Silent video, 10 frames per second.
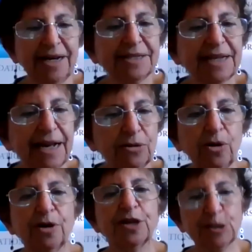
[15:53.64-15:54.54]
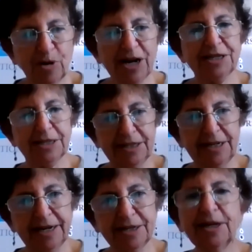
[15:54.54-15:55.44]
ask how long this process
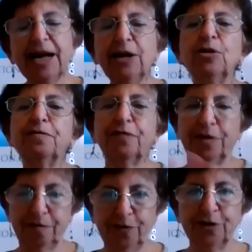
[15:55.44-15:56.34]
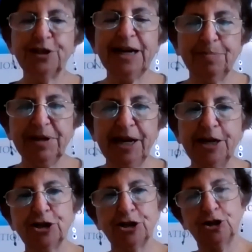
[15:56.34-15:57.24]
takes. So how long from the first
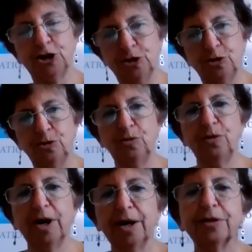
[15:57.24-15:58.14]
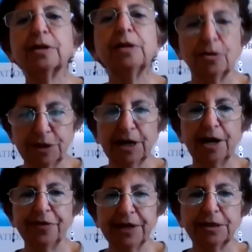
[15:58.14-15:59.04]
application to the closing
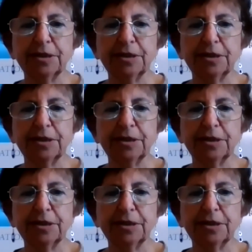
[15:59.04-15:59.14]
on it?